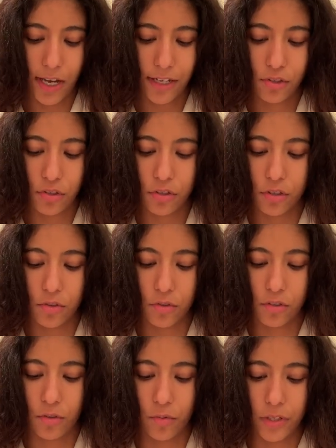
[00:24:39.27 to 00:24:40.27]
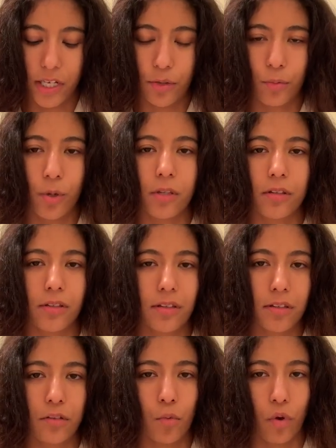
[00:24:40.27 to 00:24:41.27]
I used to use it when I would
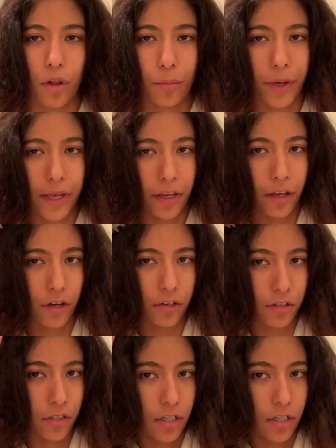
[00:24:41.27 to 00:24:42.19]
oil my hair.